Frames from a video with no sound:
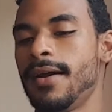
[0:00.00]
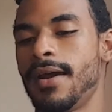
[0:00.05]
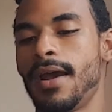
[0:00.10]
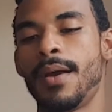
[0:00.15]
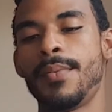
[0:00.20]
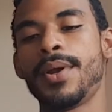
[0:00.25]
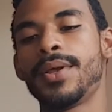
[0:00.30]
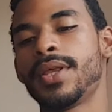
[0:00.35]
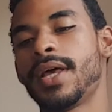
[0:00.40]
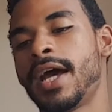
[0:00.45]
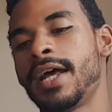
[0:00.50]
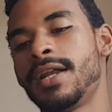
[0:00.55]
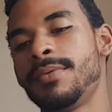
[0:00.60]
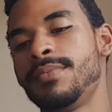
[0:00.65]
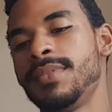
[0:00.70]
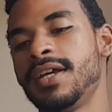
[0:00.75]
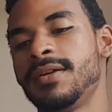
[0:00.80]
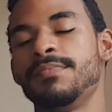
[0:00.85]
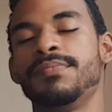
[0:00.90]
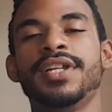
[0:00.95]
every other
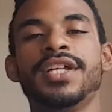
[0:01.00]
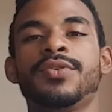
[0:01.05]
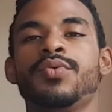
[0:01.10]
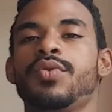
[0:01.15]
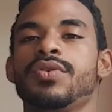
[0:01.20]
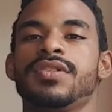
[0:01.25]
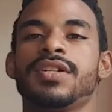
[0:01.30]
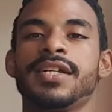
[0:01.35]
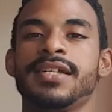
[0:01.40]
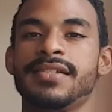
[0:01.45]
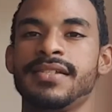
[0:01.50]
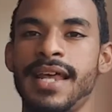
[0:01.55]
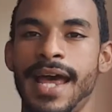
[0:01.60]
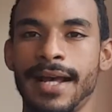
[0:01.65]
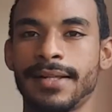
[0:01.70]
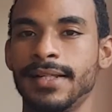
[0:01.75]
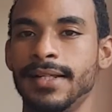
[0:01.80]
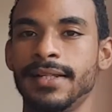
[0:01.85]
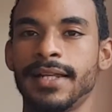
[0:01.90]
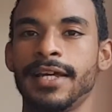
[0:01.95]
enemy in Bleach was
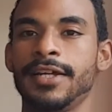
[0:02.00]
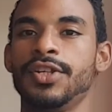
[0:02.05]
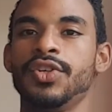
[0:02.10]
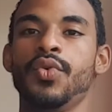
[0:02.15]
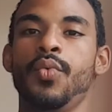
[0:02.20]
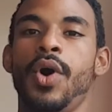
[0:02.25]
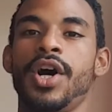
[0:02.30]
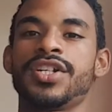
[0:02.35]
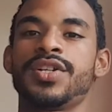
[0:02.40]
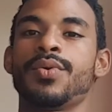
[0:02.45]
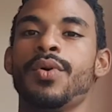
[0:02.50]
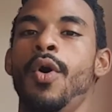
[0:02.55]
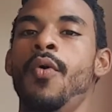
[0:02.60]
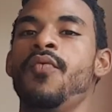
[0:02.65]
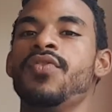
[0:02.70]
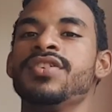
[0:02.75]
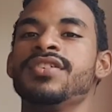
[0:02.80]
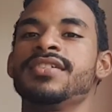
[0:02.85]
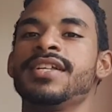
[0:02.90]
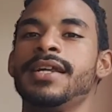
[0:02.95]
exactly like Yuwatch. They were
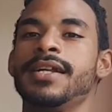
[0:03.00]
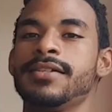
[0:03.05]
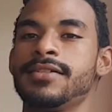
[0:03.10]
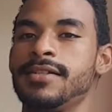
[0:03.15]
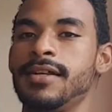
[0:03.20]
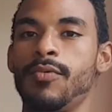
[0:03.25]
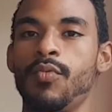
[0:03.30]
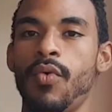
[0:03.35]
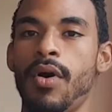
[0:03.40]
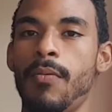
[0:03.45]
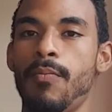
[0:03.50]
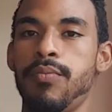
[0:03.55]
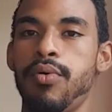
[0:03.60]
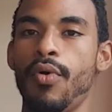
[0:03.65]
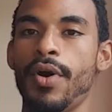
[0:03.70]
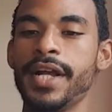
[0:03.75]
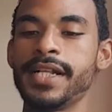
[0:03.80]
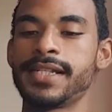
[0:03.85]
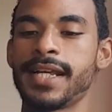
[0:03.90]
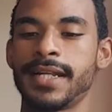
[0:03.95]
overzealous at one
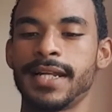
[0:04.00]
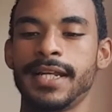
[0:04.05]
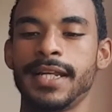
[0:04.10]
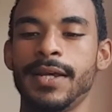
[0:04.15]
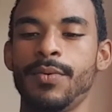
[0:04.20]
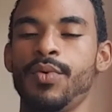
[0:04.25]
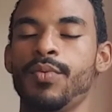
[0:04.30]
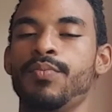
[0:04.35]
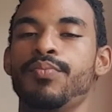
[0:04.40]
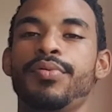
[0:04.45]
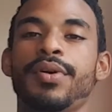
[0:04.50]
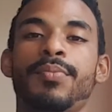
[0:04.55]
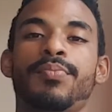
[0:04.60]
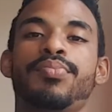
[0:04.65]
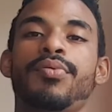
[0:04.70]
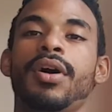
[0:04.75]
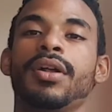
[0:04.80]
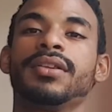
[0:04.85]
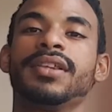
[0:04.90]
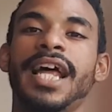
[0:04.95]
point, and then they were
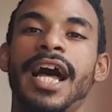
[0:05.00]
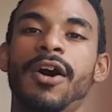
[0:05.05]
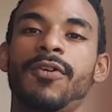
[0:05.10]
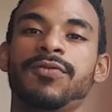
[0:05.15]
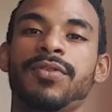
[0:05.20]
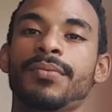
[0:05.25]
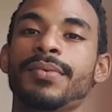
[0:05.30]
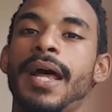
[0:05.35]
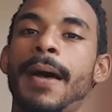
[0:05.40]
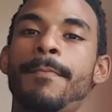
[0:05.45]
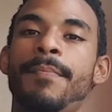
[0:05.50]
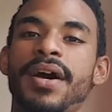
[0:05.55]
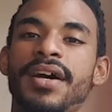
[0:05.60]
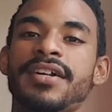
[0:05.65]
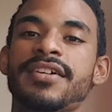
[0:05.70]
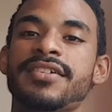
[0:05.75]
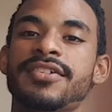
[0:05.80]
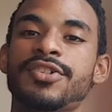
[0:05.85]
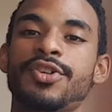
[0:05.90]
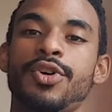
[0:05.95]
brought down from that
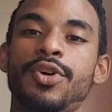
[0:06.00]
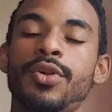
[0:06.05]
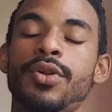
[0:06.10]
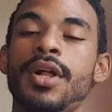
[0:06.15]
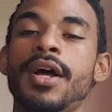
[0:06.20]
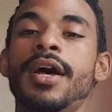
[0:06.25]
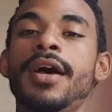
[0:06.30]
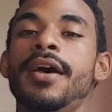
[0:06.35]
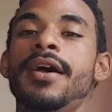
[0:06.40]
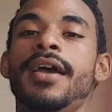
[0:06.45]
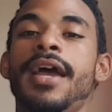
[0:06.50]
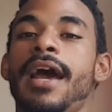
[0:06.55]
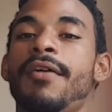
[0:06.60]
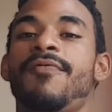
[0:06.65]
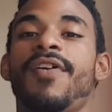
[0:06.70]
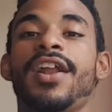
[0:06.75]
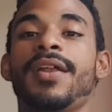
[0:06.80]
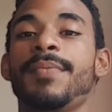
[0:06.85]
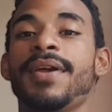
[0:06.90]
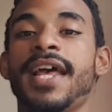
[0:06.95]
pedestal and
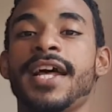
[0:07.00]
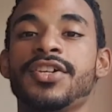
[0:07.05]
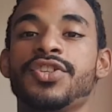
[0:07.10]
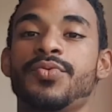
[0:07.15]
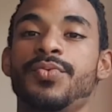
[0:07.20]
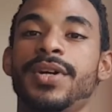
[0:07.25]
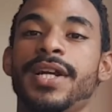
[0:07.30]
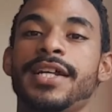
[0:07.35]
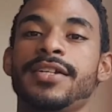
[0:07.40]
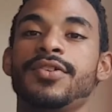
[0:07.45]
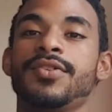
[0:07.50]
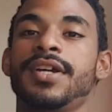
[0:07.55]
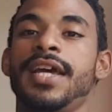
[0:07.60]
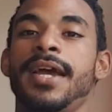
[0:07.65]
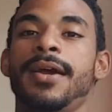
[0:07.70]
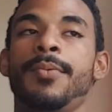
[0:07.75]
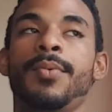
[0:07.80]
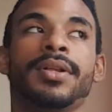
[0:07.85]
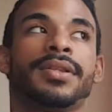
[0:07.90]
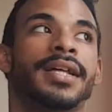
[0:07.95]
finally began to realize,
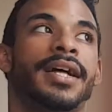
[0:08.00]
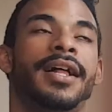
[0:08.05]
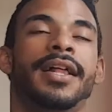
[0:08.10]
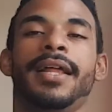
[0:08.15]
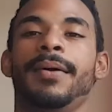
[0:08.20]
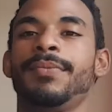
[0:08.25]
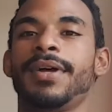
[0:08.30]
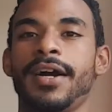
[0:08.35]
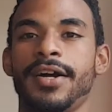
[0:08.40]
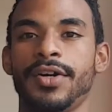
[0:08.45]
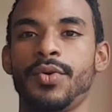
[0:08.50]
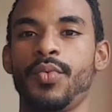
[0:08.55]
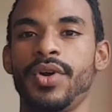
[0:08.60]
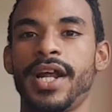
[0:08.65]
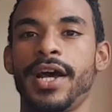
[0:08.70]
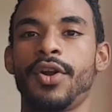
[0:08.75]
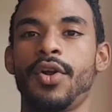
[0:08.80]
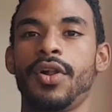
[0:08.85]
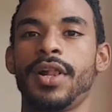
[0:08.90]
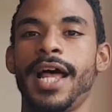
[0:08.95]
okay, what the hell, I'm not going to win
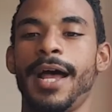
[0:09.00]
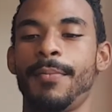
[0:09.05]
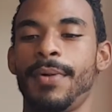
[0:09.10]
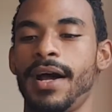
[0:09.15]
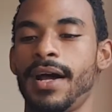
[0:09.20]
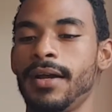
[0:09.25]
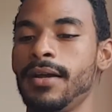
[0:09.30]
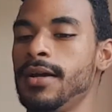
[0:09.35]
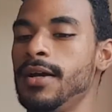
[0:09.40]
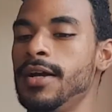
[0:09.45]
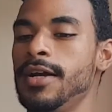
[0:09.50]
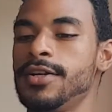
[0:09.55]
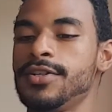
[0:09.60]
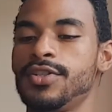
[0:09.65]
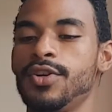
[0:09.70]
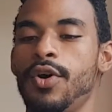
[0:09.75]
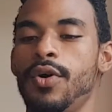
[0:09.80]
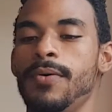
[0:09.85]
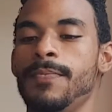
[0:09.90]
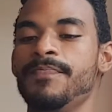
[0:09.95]
at all, am I?
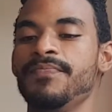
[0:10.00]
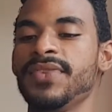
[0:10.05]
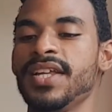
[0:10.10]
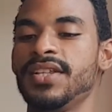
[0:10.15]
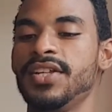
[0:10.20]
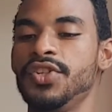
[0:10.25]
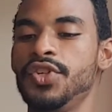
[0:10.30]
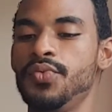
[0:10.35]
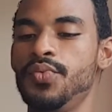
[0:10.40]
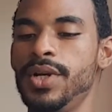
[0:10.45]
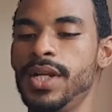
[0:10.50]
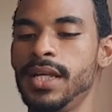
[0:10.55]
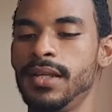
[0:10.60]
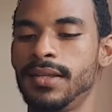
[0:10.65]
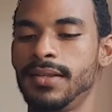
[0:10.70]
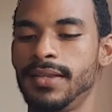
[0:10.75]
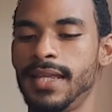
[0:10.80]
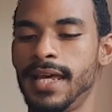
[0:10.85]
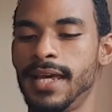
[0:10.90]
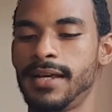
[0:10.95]
So, did you really
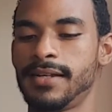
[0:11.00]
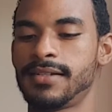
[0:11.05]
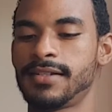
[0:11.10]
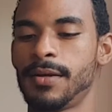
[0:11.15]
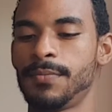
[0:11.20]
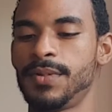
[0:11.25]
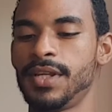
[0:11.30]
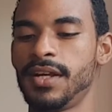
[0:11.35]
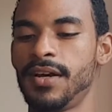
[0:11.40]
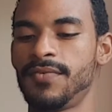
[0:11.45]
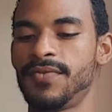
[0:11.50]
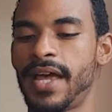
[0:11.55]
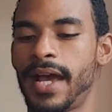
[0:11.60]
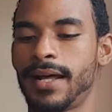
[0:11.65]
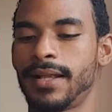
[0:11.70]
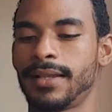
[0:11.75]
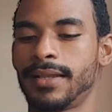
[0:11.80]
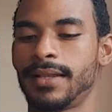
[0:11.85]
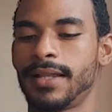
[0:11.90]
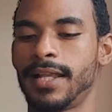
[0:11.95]
think something of that